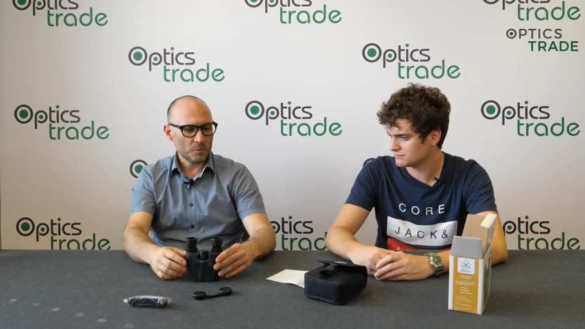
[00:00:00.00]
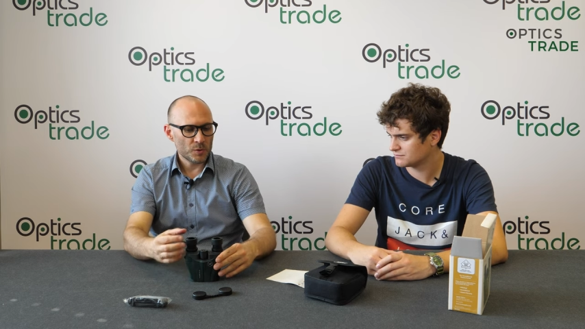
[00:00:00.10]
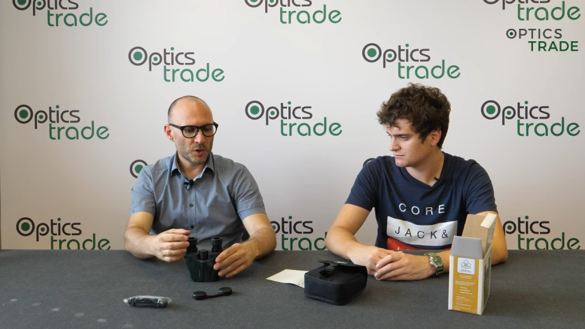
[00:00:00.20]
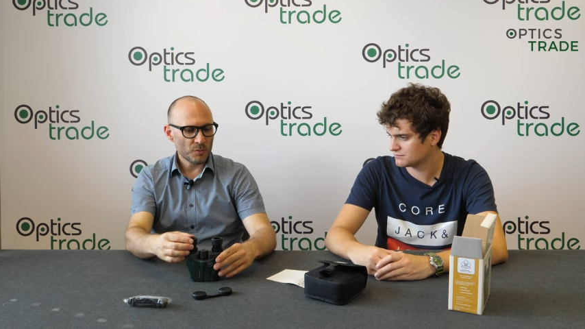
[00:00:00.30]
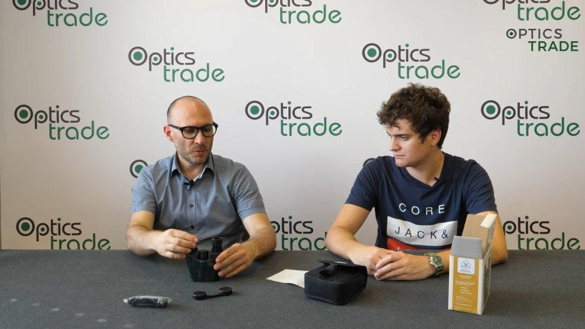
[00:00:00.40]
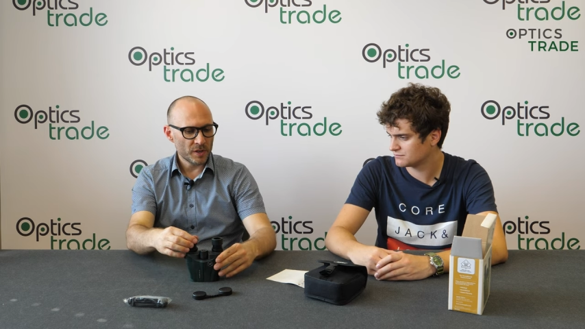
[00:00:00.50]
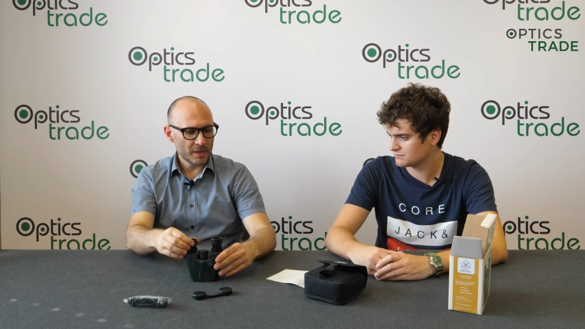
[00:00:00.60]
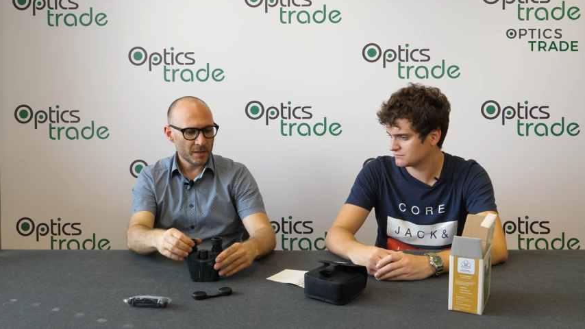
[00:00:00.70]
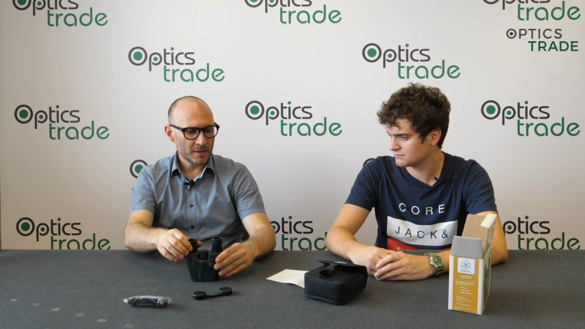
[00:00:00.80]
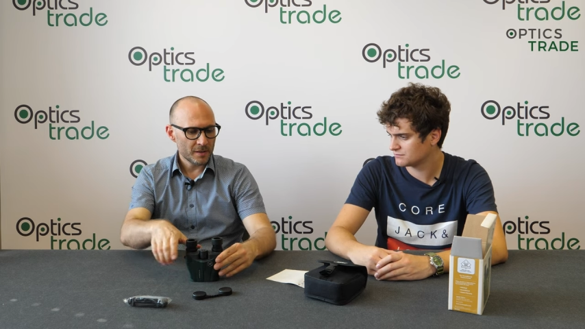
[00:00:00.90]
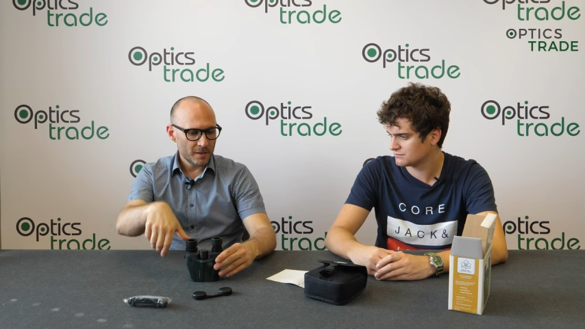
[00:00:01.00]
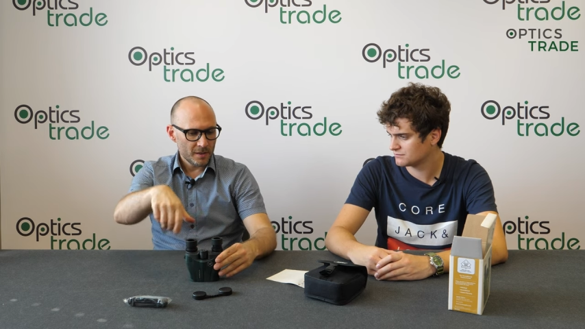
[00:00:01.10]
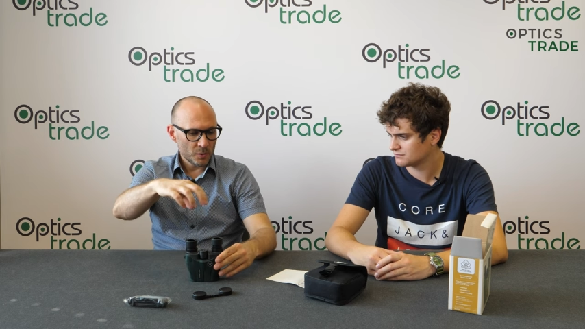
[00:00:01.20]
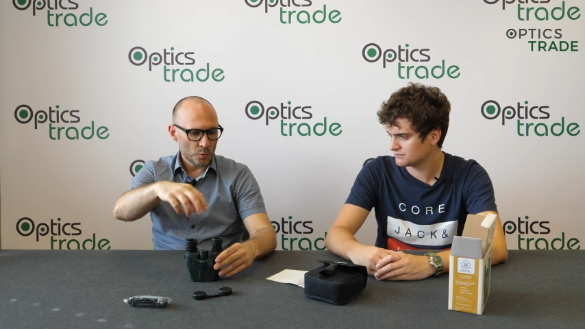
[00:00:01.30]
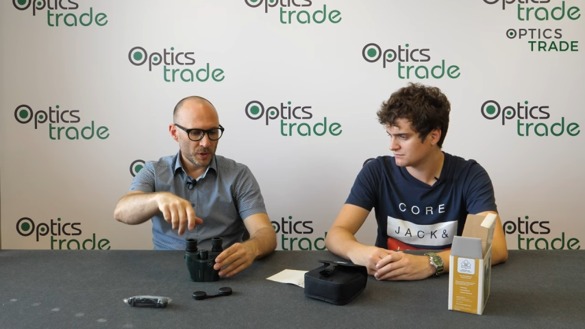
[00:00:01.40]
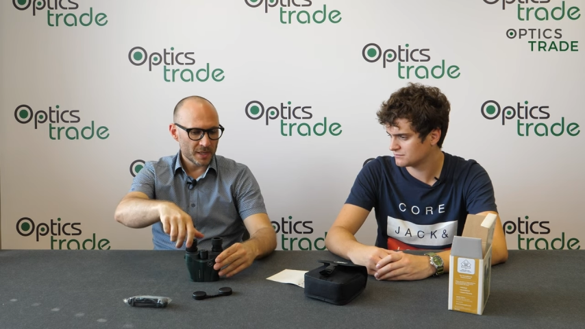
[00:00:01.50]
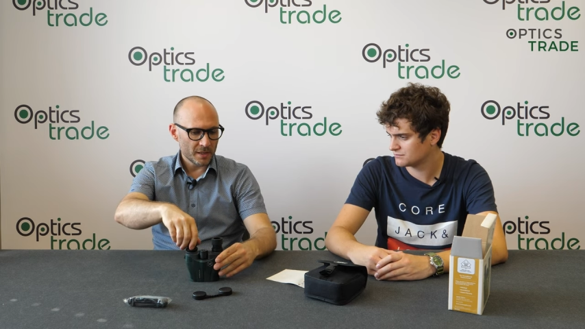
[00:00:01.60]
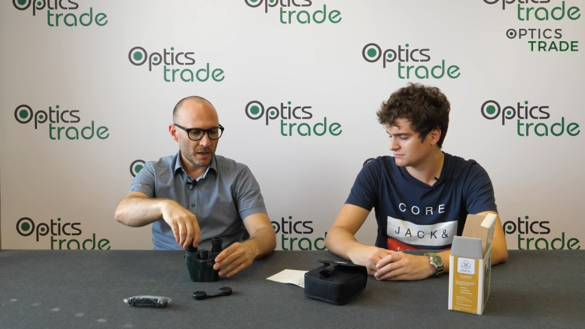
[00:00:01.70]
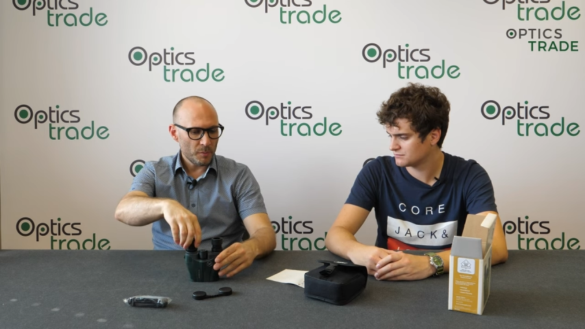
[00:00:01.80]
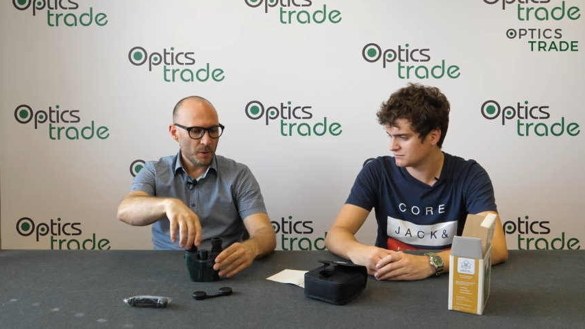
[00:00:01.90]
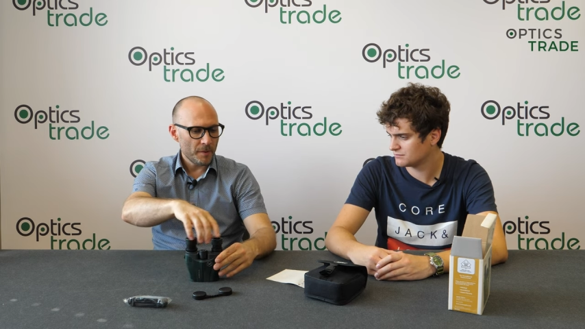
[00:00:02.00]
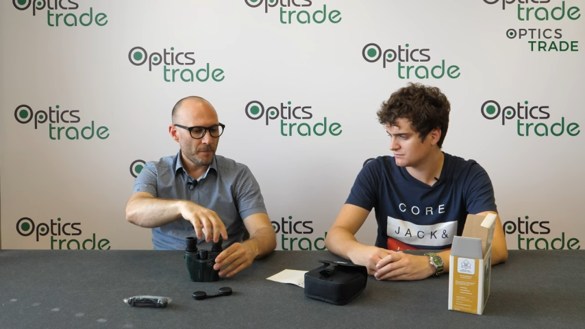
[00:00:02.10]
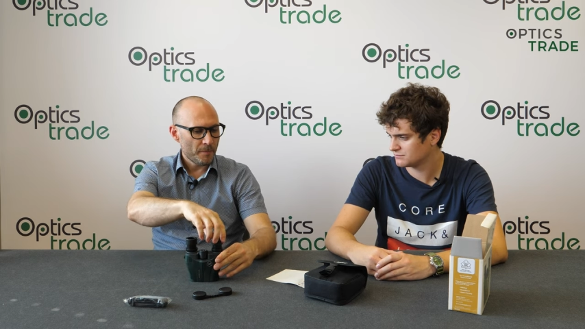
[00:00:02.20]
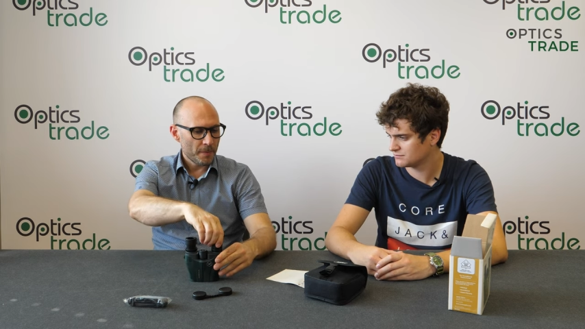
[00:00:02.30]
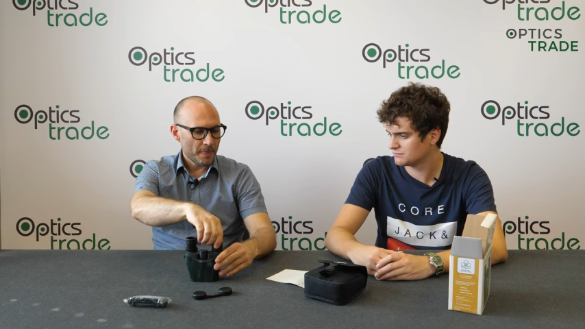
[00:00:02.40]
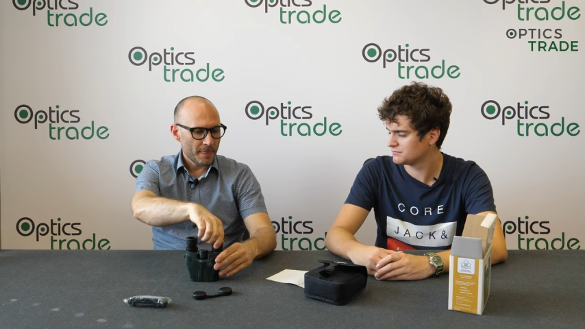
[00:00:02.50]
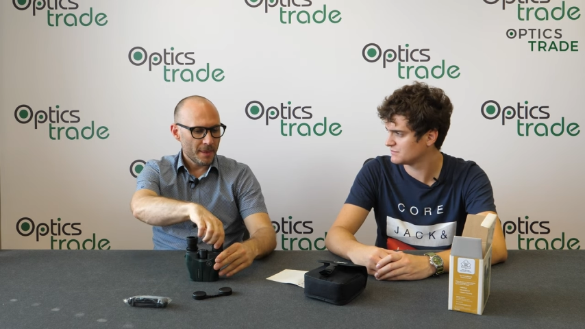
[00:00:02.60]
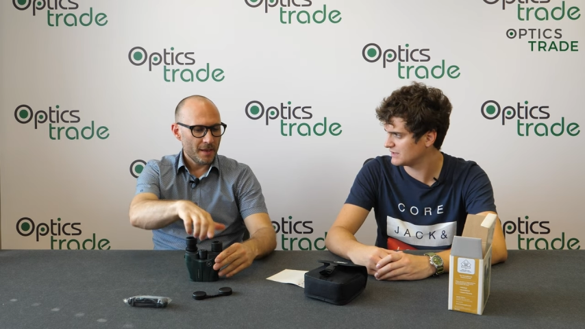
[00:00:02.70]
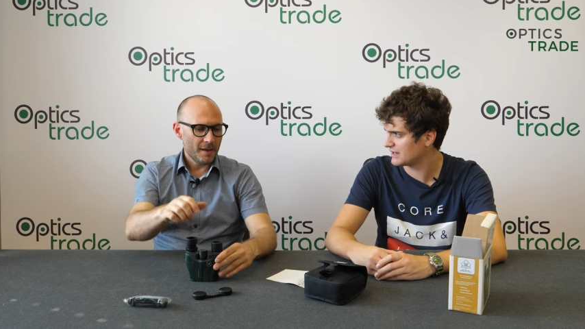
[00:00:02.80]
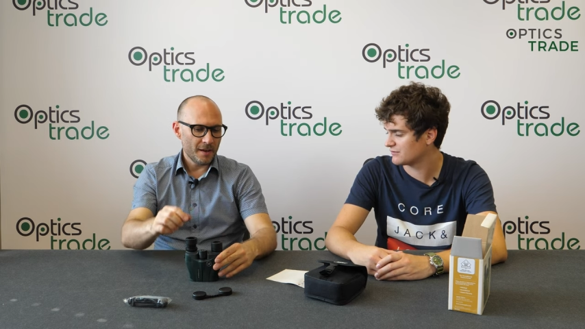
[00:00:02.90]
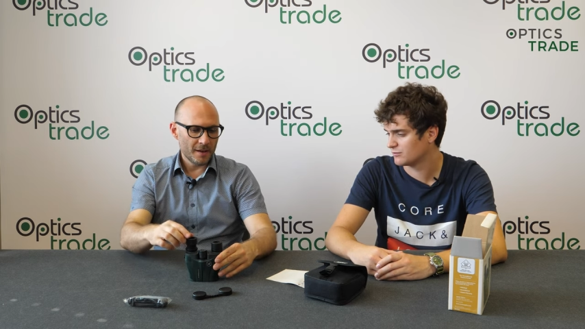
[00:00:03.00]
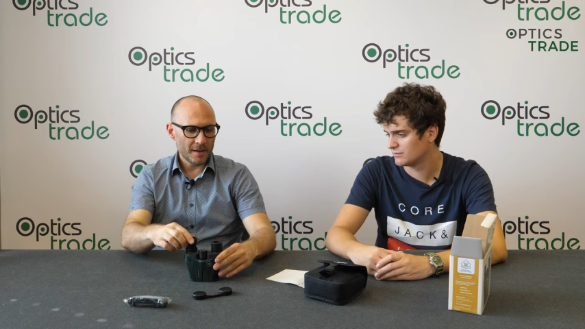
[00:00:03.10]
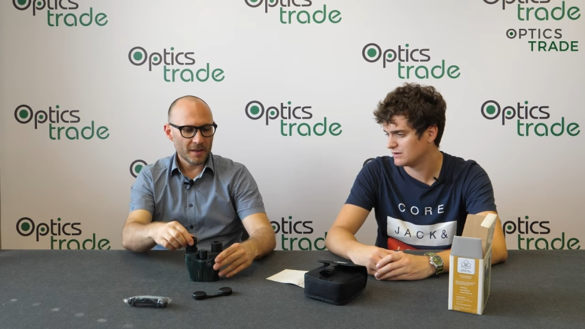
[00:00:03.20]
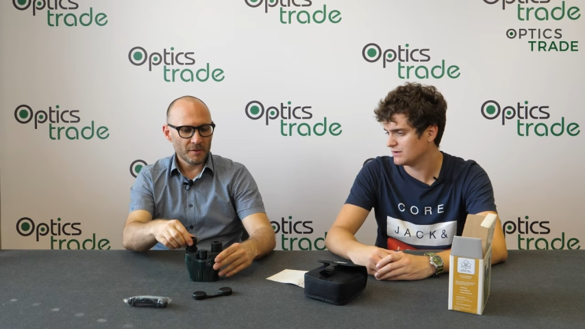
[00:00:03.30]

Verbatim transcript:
Speaker 1: which can be twisted up. Yeah. Uh, I